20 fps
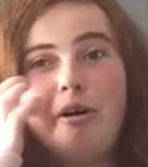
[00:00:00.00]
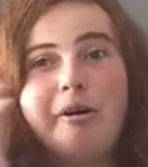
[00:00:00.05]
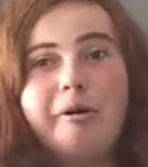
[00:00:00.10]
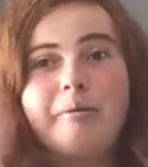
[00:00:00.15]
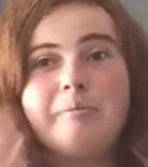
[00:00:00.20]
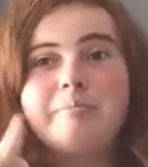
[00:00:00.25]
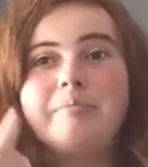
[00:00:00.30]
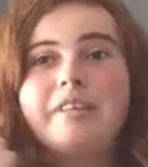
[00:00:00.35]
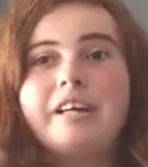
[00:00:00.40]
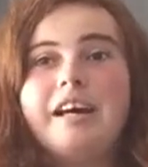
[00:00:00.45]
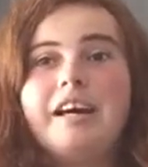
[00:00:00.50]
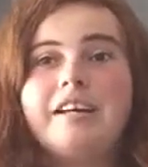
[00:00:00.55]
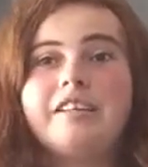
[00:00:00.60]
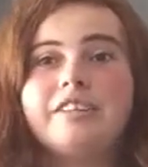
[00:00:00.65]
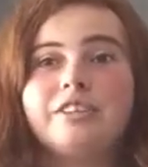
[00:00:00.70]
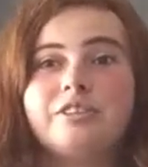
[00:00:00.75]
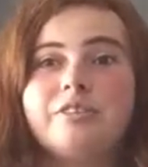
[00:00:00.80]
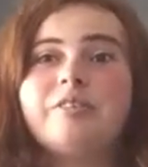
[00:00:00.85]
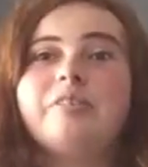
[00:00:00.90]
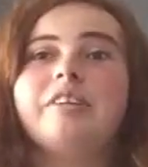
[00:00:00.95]
up there
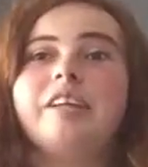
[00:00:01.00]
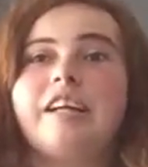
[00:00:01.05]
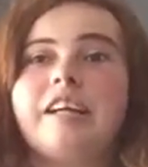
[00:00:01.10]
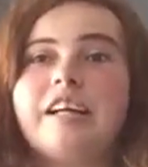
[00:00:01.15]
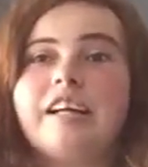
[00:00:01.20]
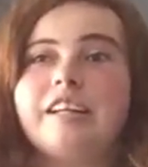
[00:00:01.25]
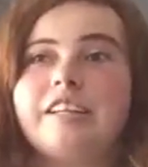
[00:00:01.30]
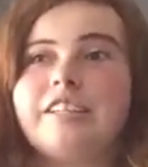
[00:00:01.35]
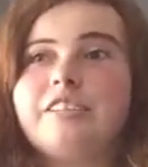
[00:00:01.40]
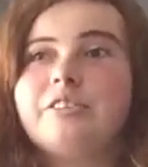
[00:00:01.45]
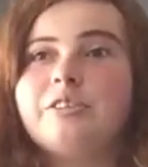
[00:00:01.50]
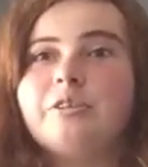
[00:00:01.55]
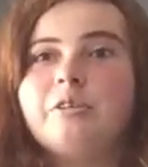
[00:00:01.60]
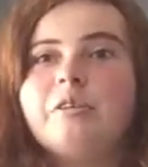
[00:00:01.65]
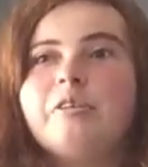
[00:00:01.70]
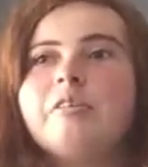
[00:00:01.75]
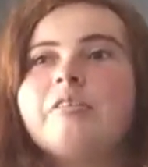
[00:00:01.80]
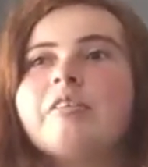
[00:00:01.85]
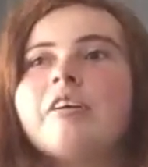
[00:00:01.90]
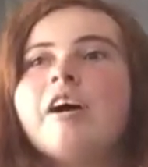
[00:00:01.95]
so like I can
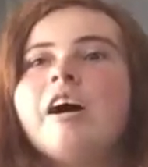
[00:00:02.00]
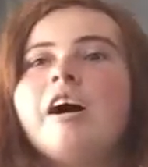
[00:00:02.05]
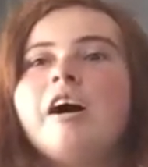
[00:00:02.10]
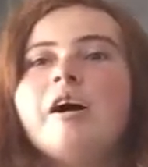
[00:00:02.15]
talk,